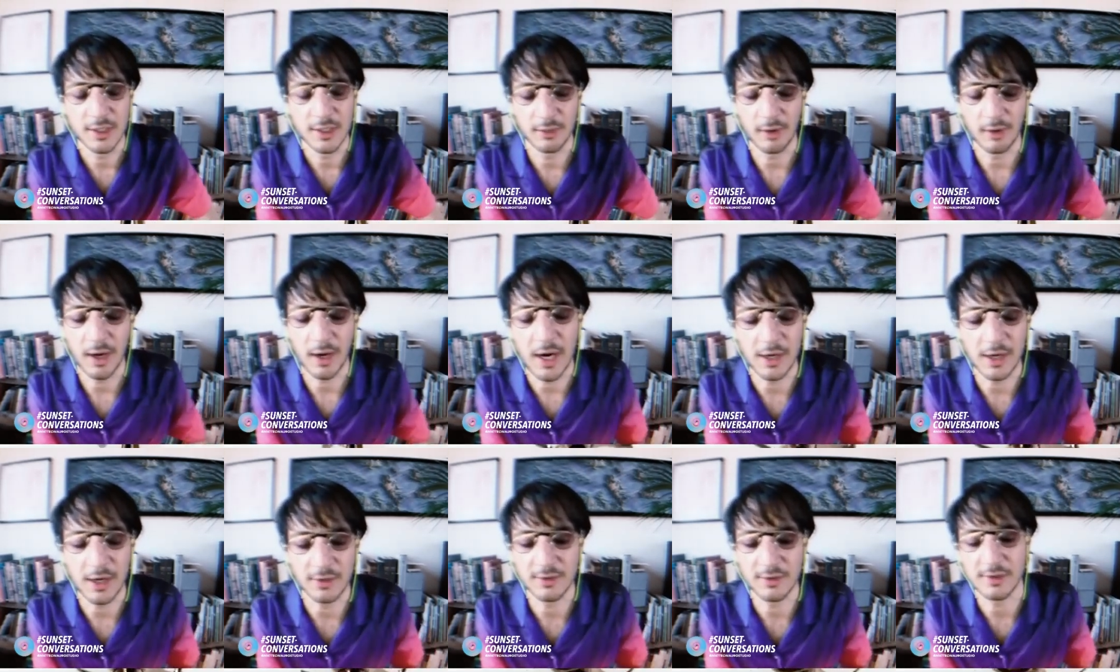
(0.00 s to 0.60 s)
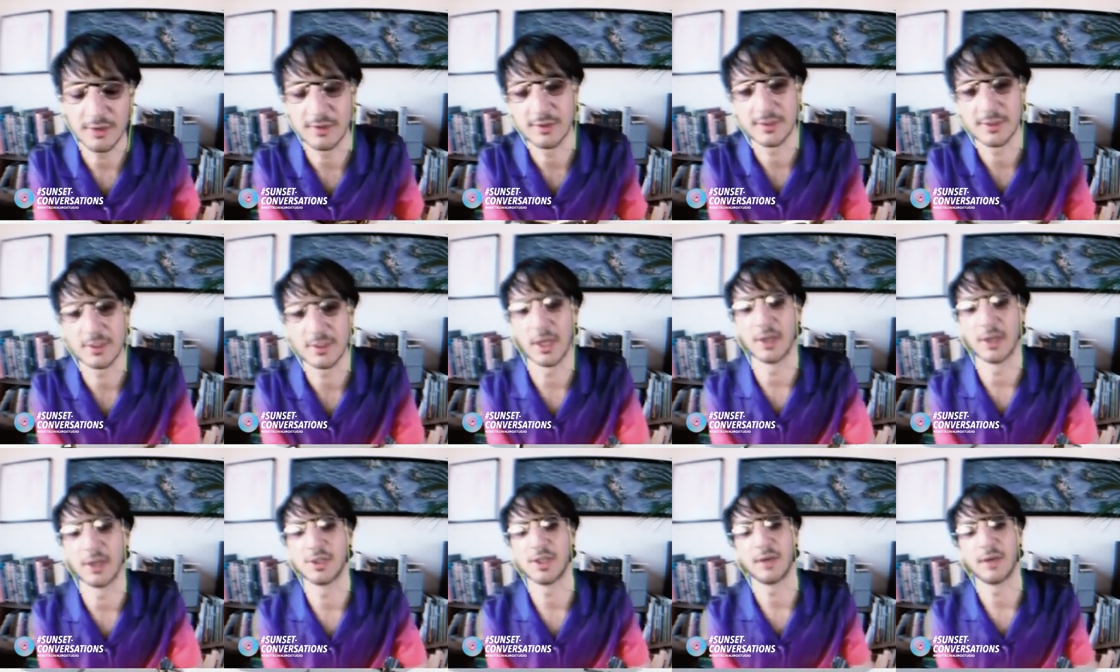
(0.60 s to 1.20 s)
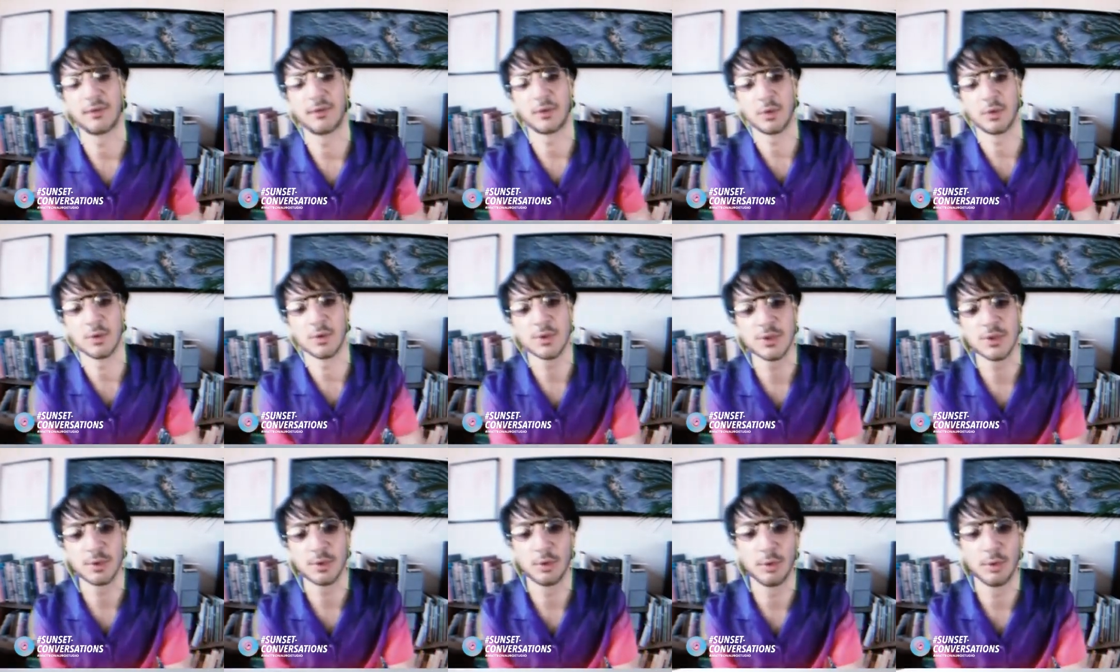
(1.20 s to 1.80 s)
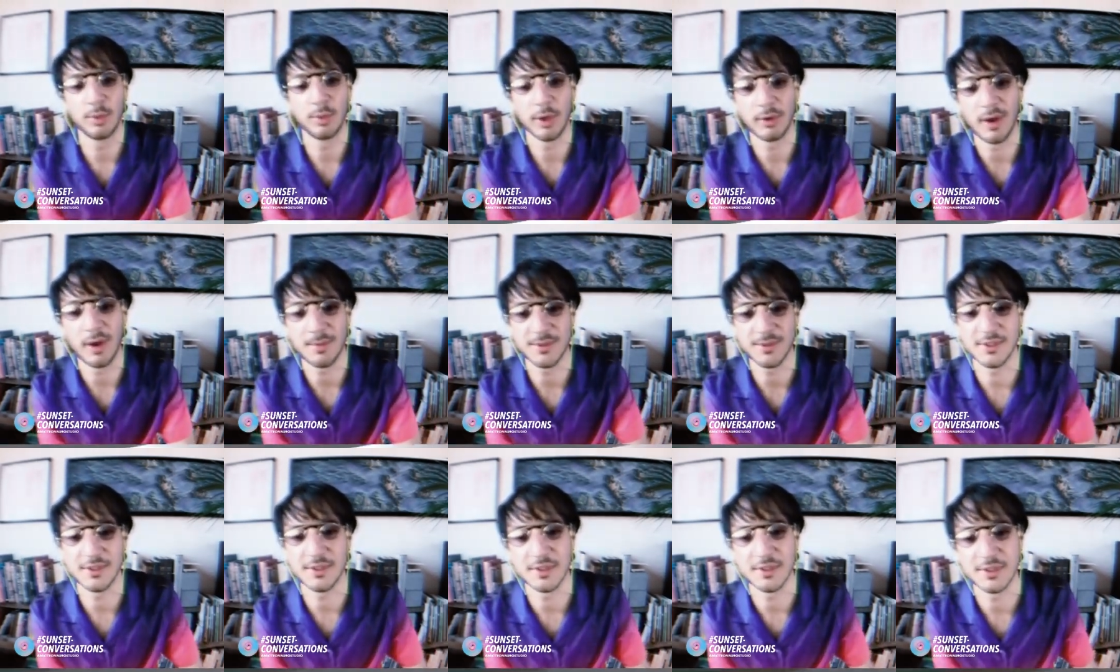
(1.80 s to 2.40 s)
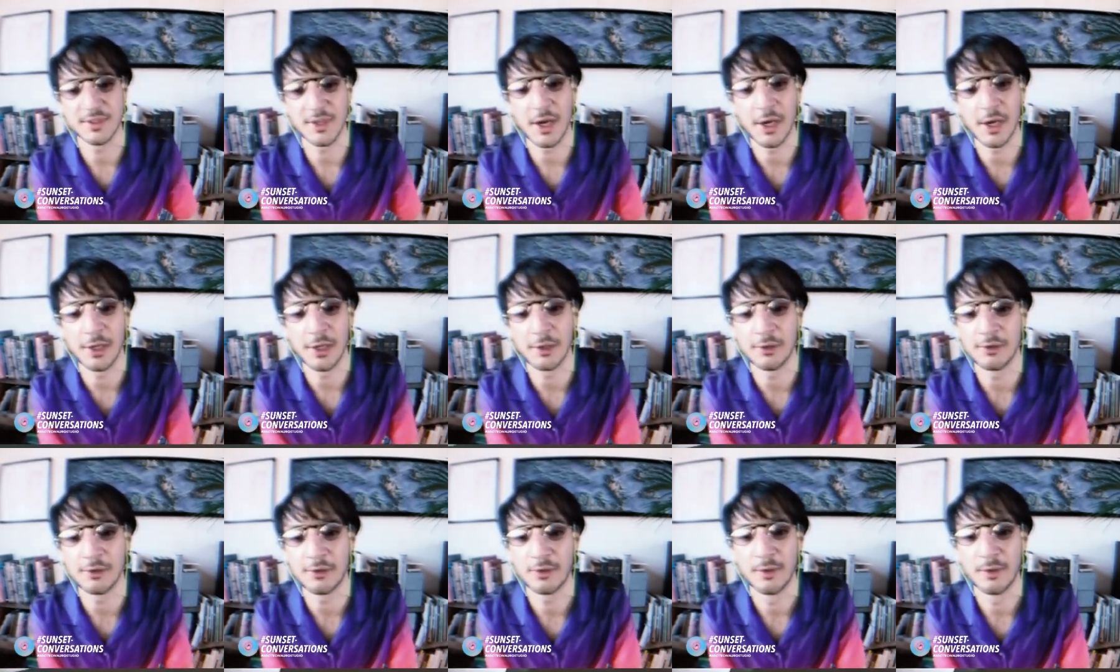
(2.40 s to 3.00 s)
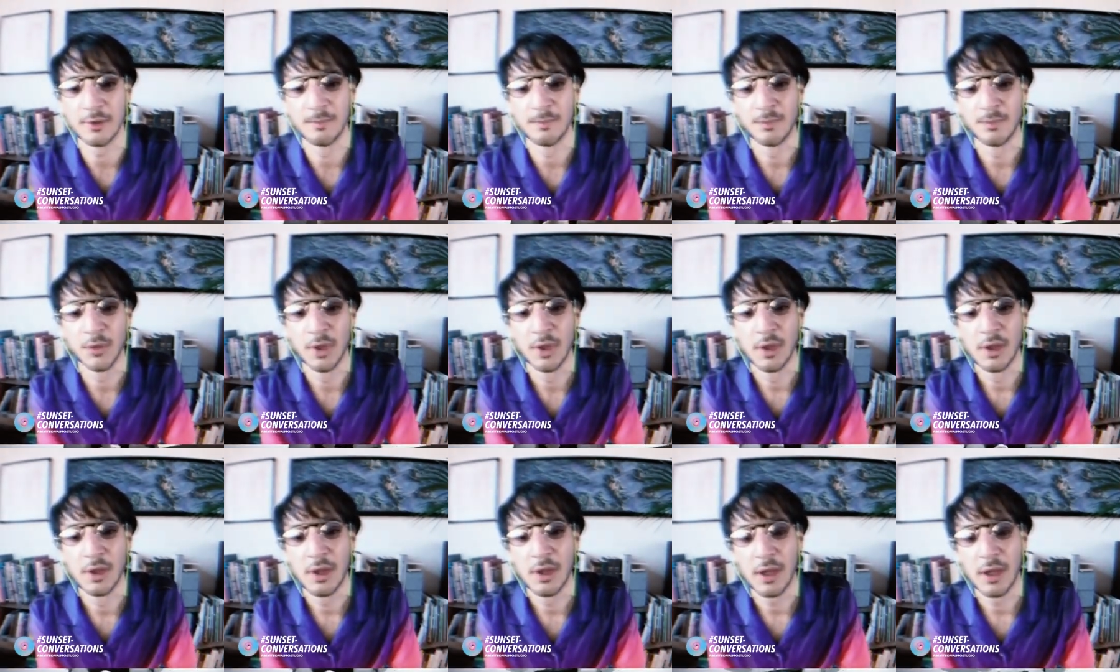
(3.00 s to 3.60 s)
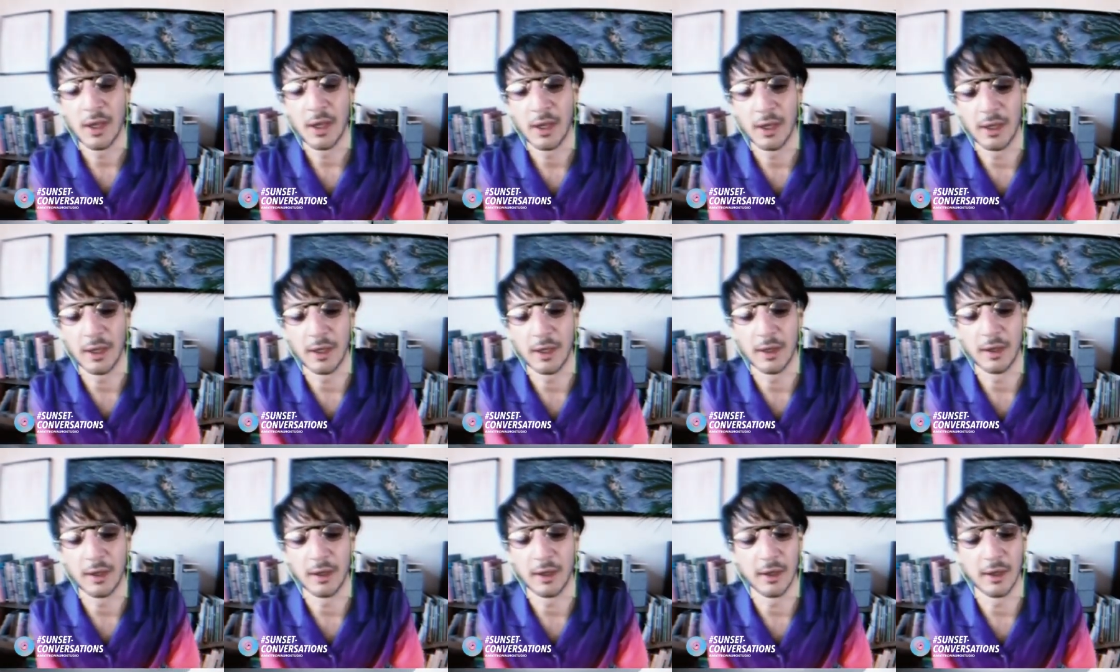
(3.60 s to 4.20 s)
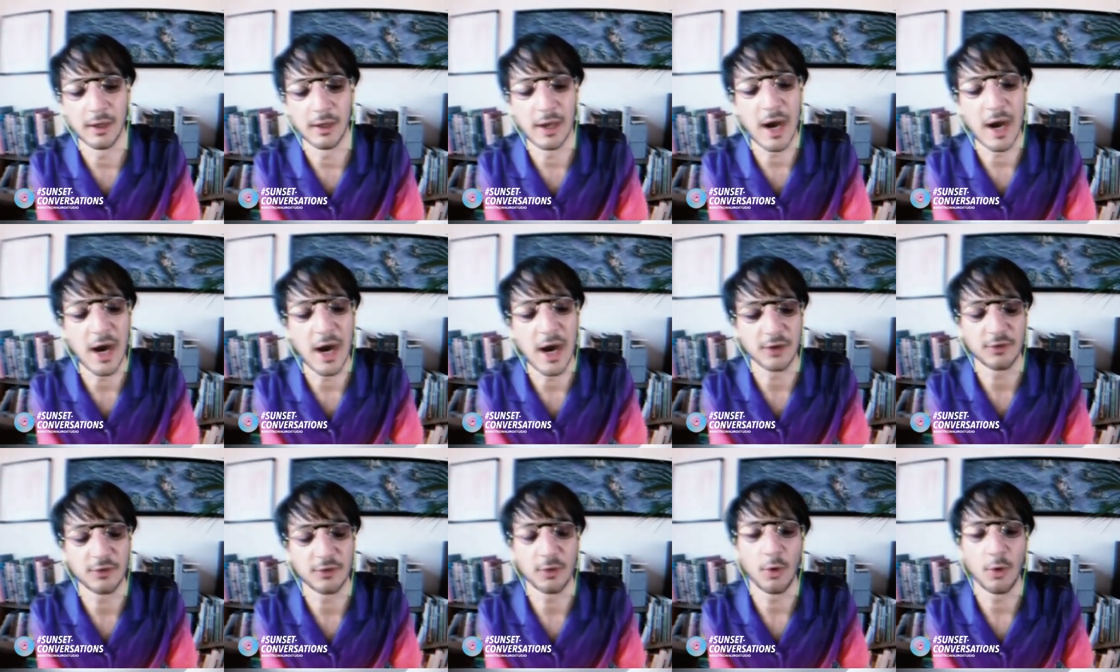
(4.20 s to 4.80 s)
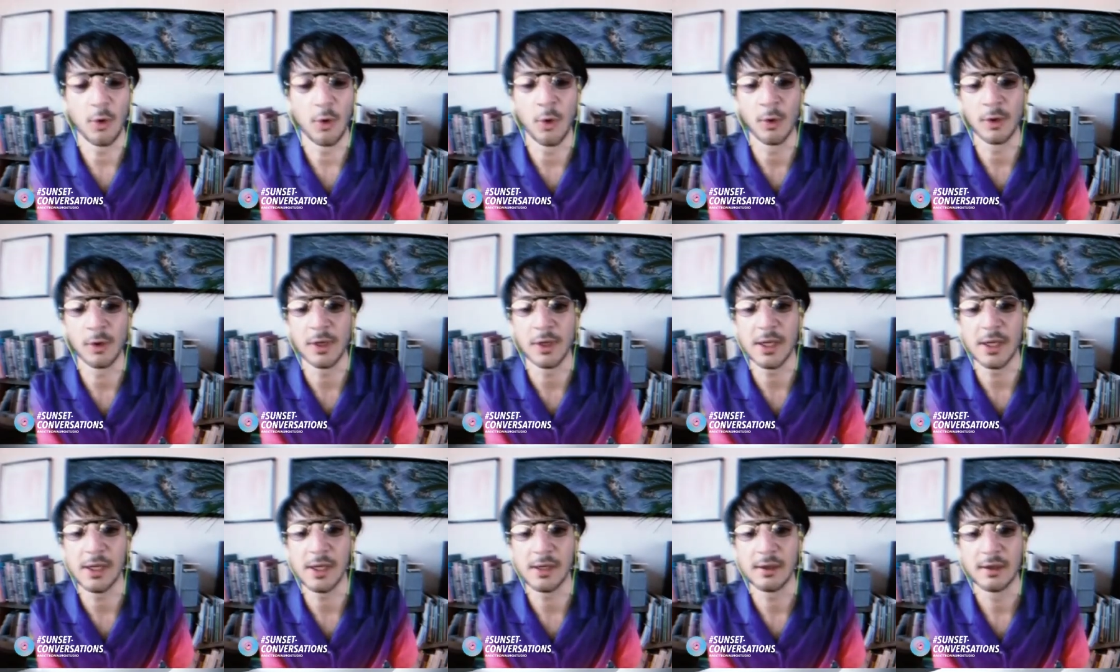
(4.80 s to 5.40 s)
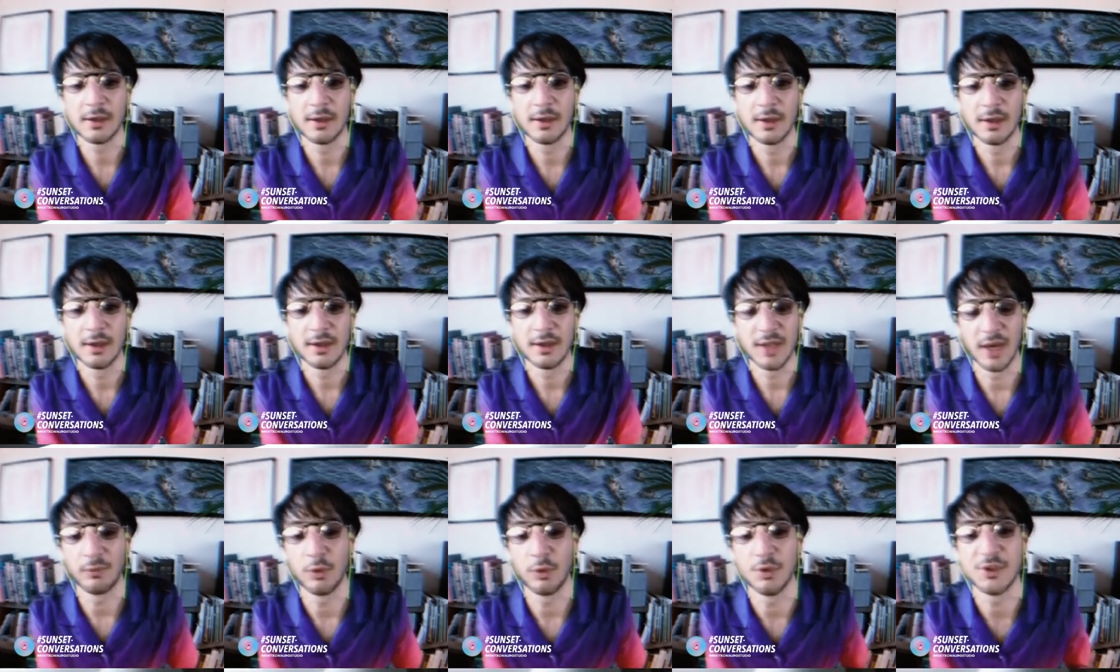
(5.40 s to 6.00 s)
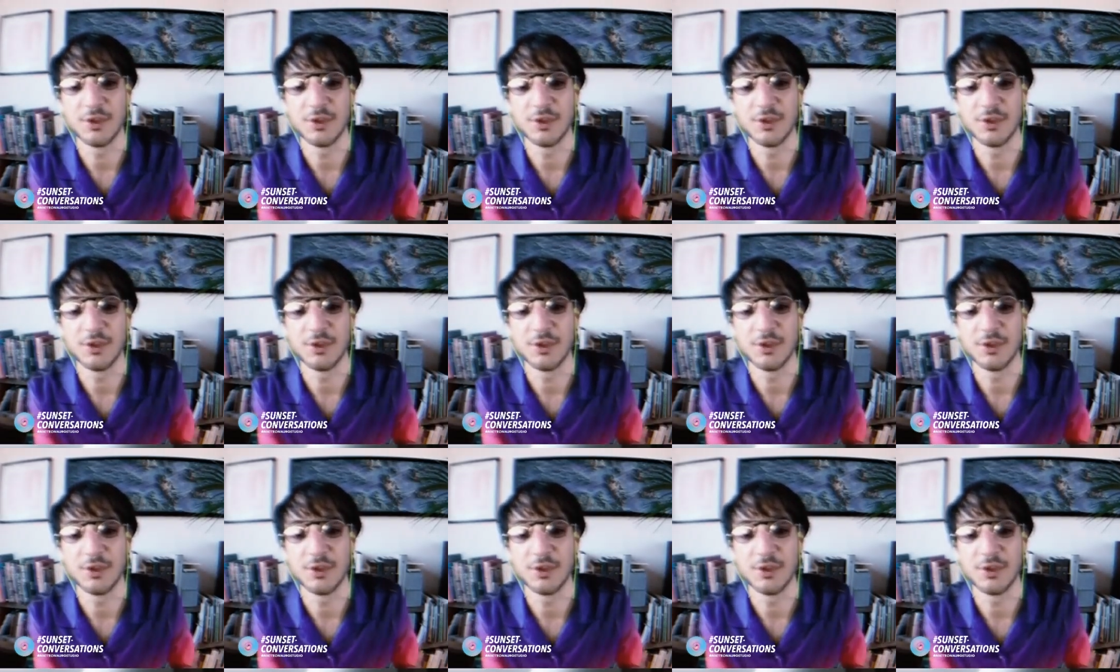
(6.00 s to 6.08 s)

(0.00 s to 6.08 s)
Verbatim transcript: there are artists like Jeff Koons who perhaps designed uh, art only that